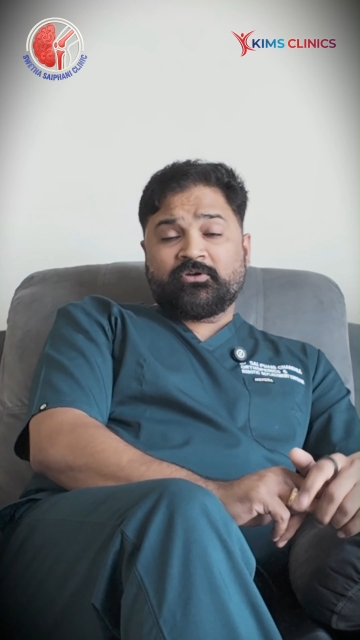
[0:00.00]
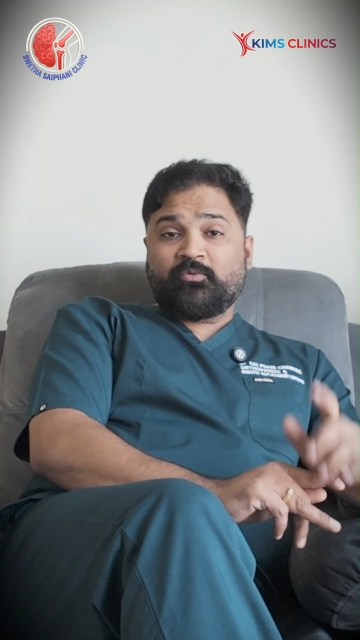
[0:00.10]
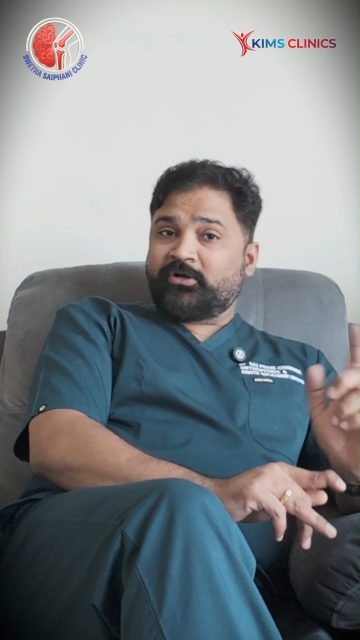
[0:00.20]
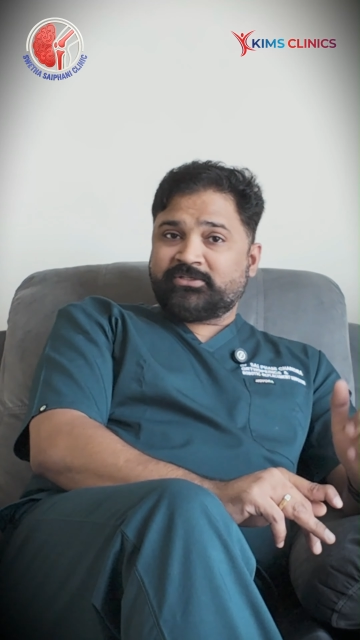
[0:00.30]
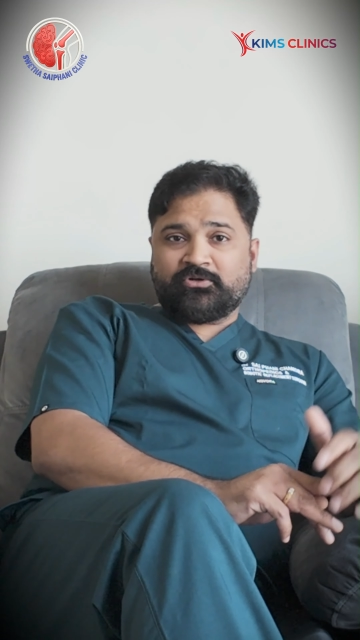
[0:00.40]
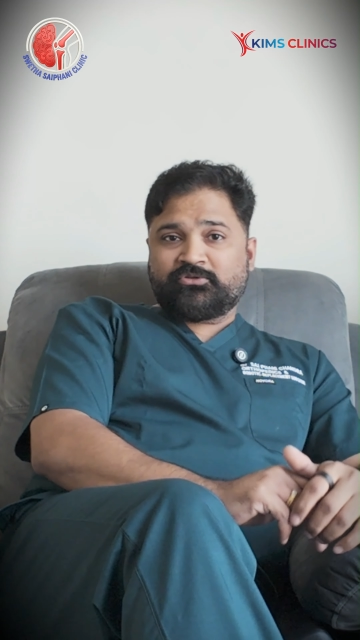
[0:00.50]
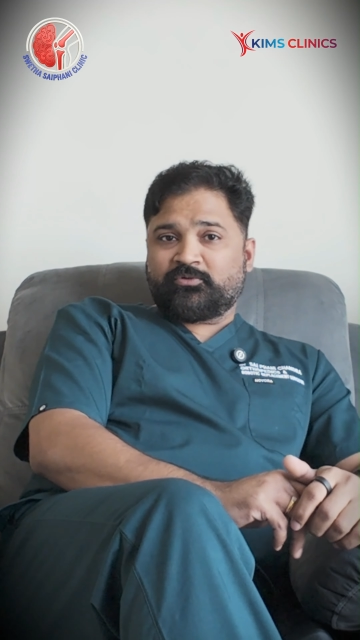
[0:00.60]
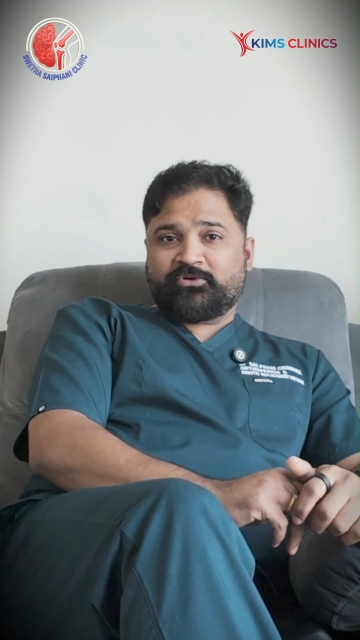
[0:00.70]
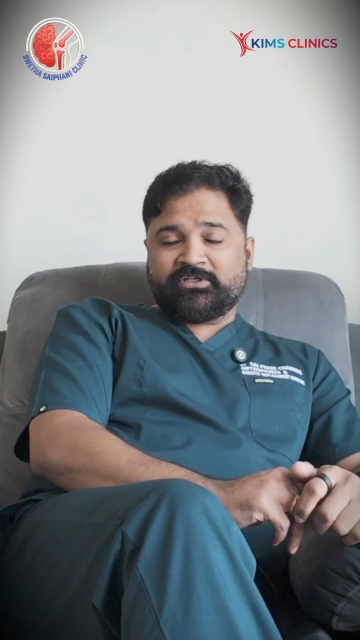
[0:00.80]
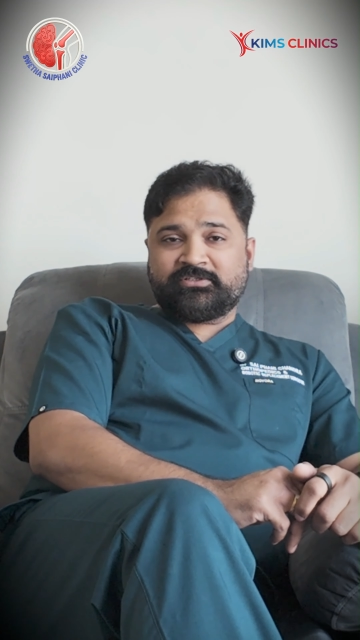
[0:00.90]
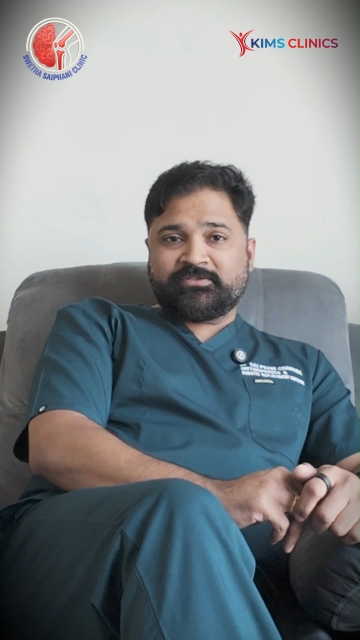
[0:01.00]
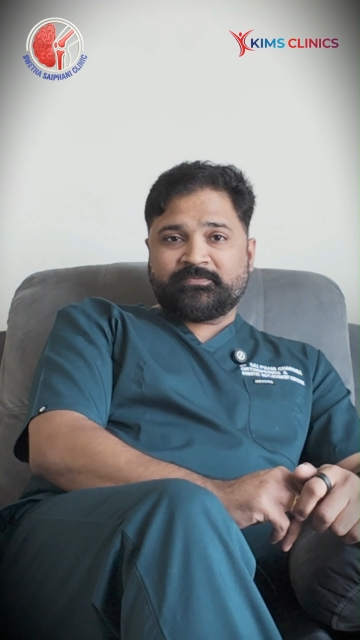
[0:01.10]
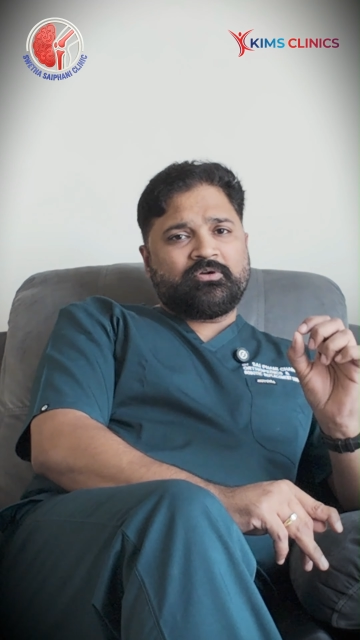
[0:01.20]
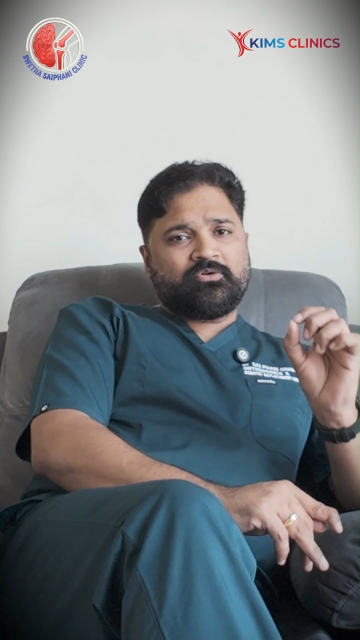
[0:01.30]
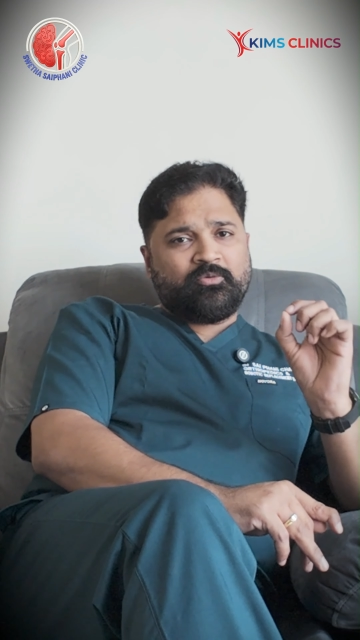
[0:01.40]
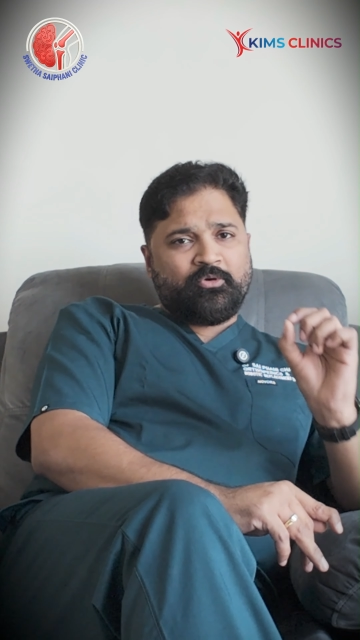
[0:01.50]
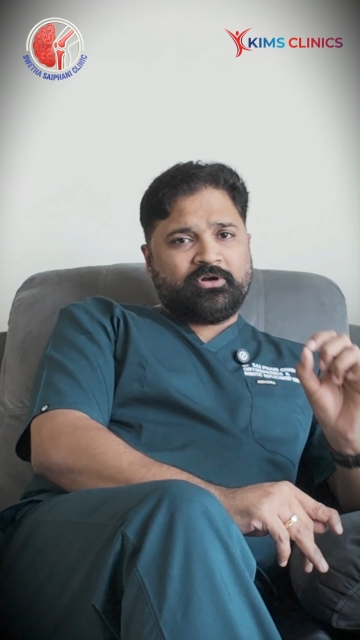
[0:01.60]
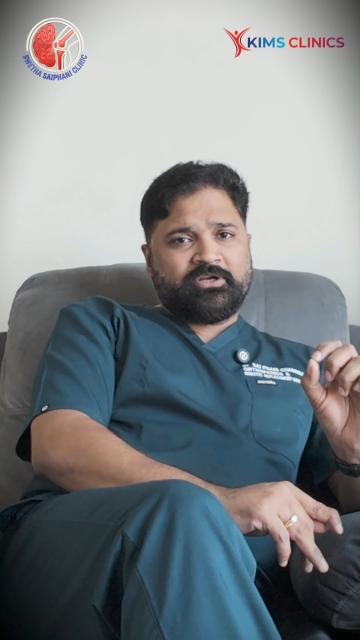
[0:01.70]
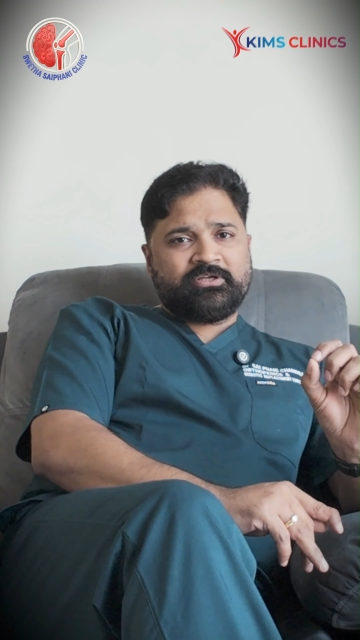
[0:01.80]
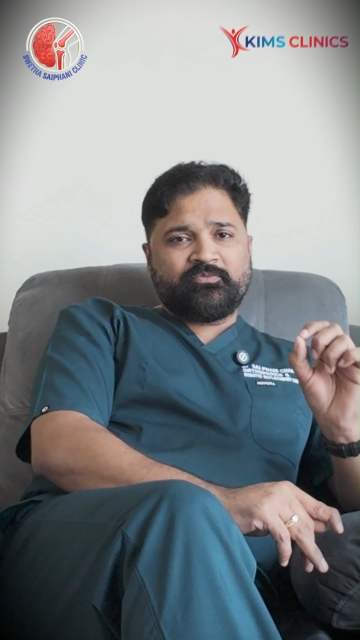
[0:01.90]
Now, what is ortho-robotics? A
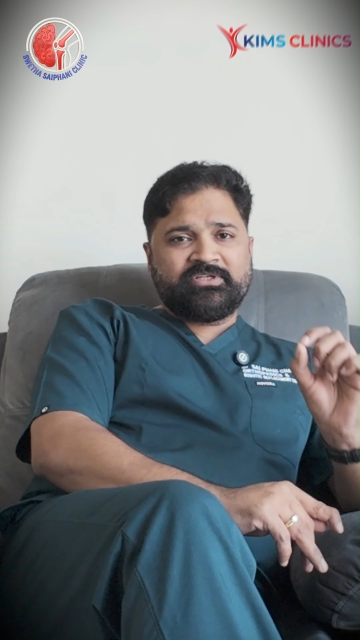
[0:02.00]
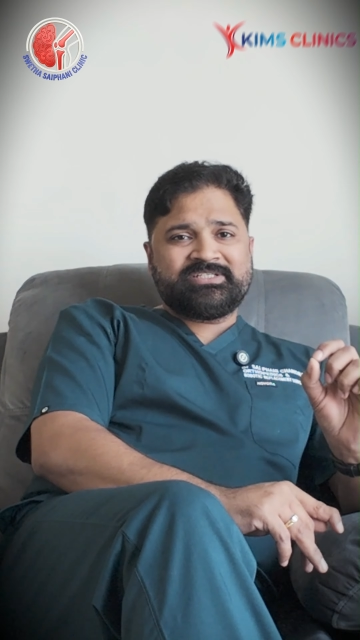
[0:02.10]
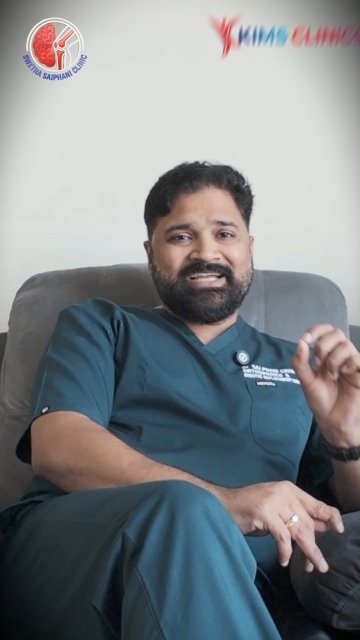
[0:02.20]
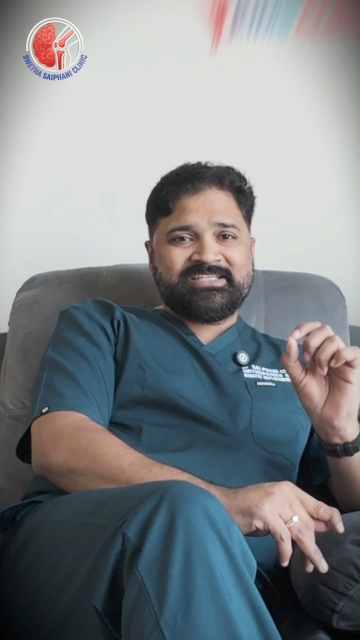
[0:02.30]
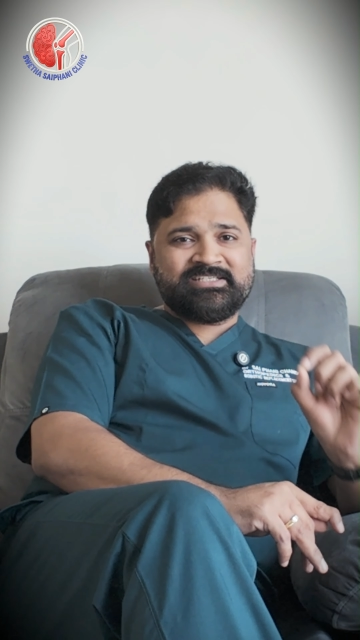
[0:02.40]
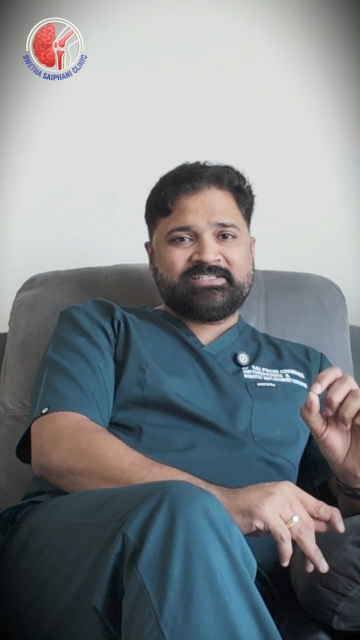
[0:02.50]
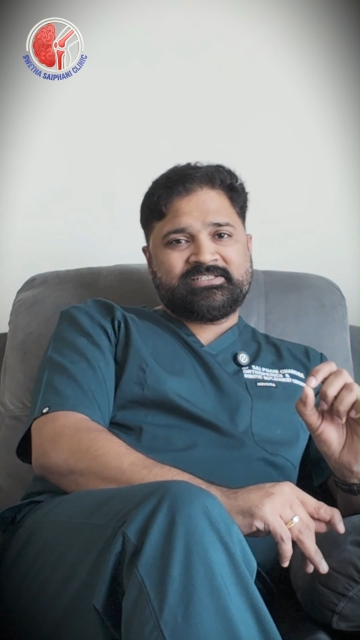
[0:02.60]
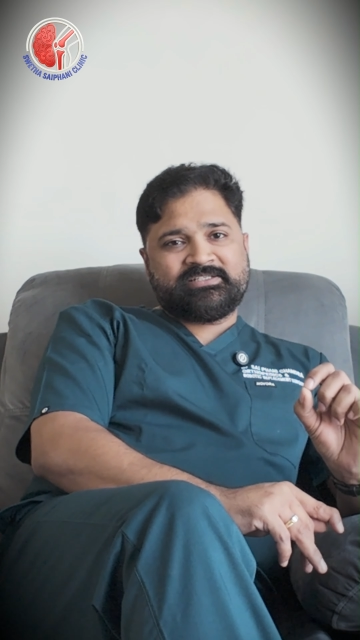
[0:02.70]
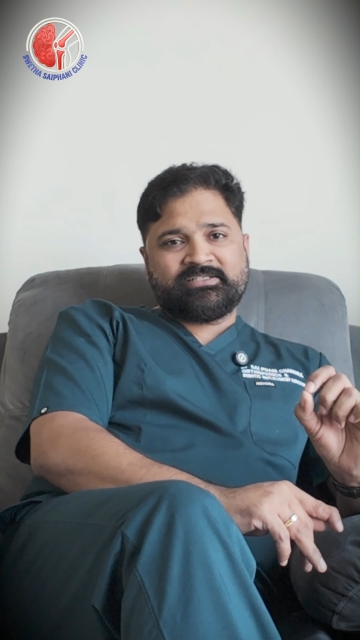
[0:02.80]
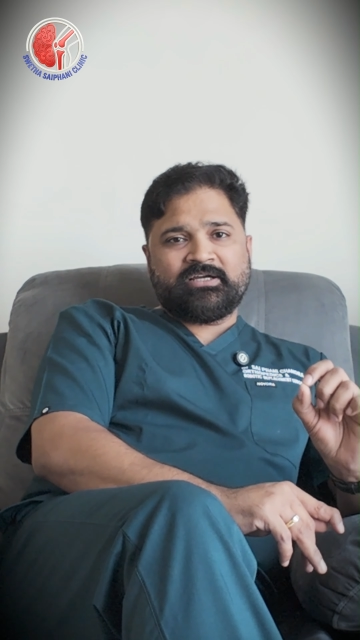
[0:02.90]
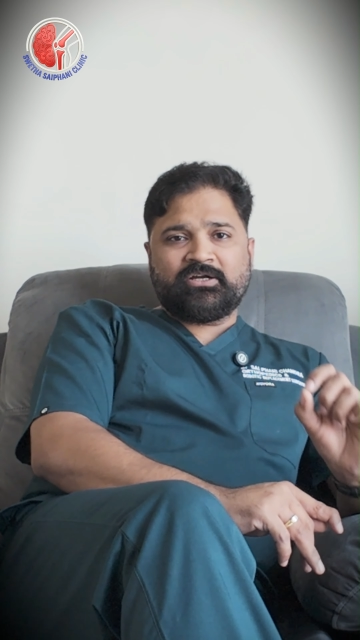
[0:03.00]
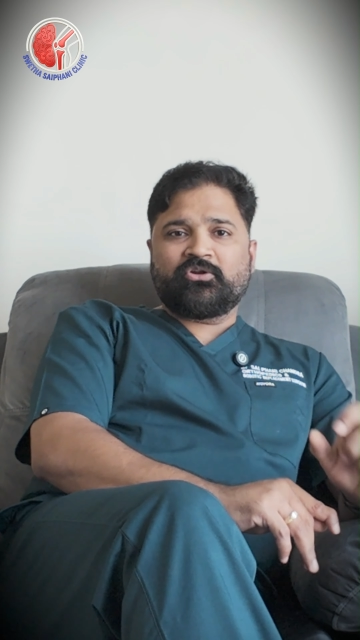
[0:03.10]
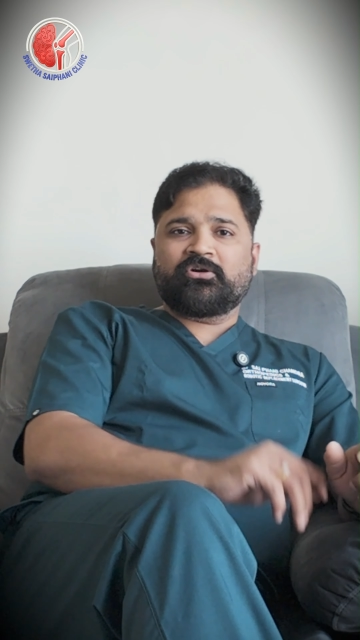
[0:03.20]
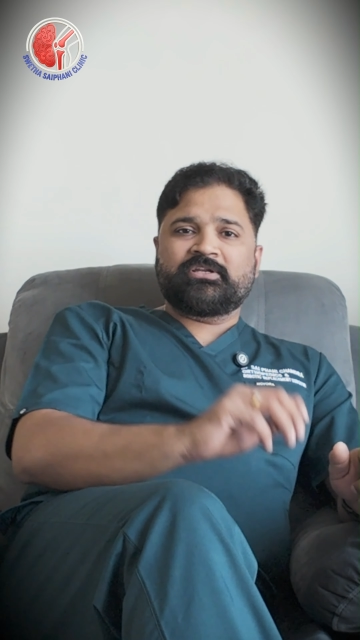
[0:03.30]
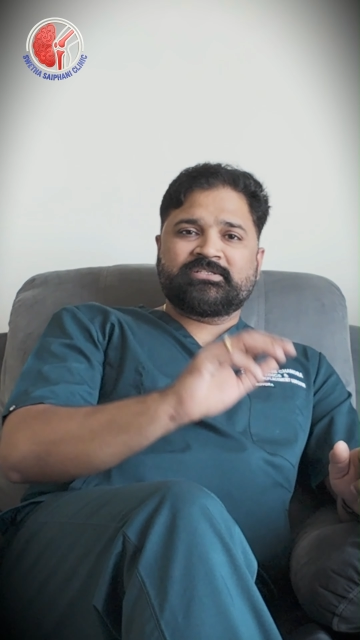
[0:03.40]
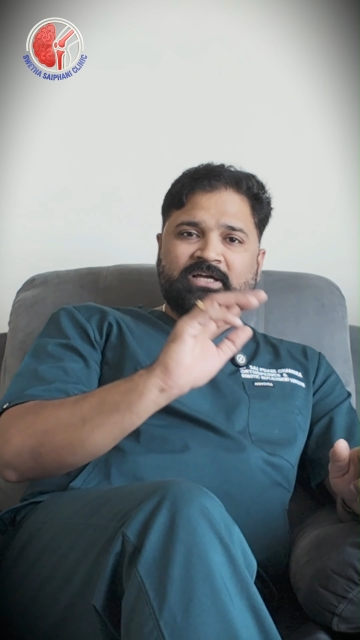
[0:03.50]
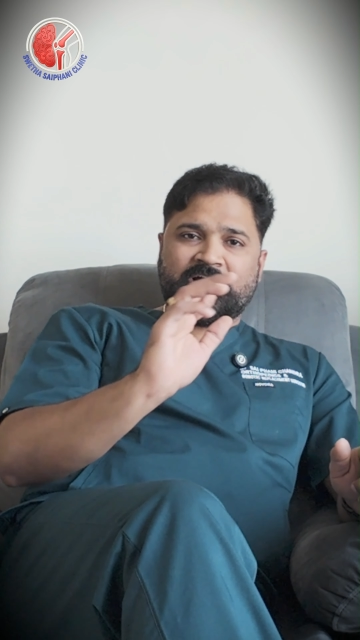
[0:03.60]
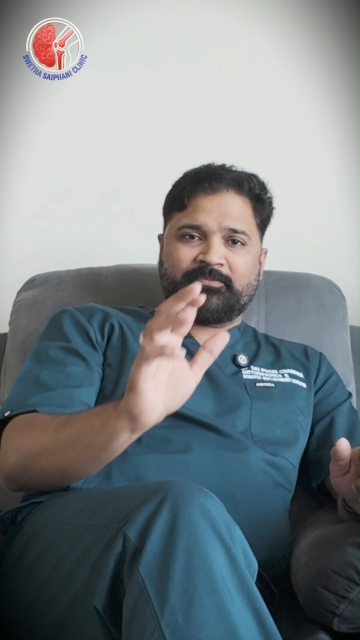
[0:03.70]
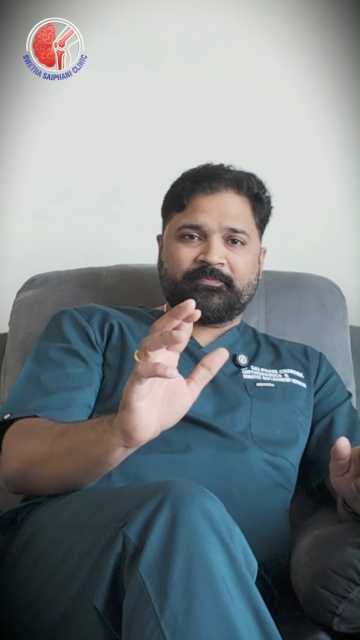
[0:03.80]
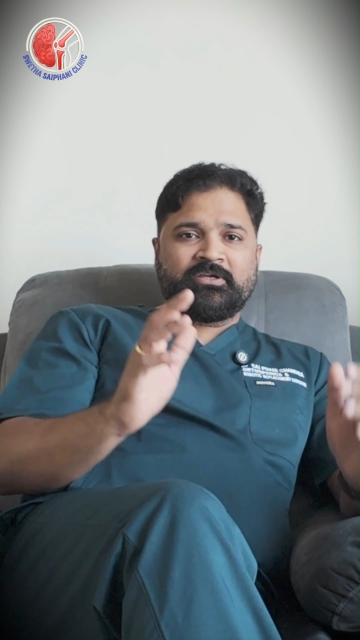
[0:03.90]
robot which assists a doctor's
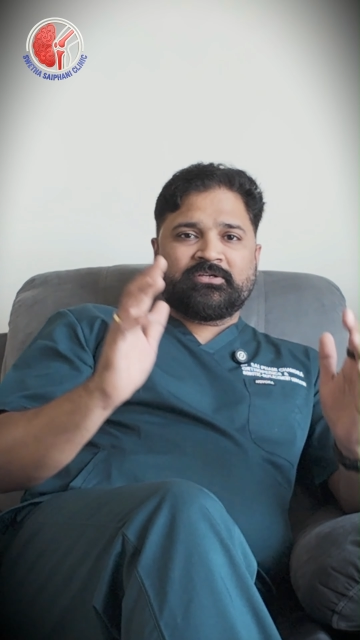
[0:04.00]
arm.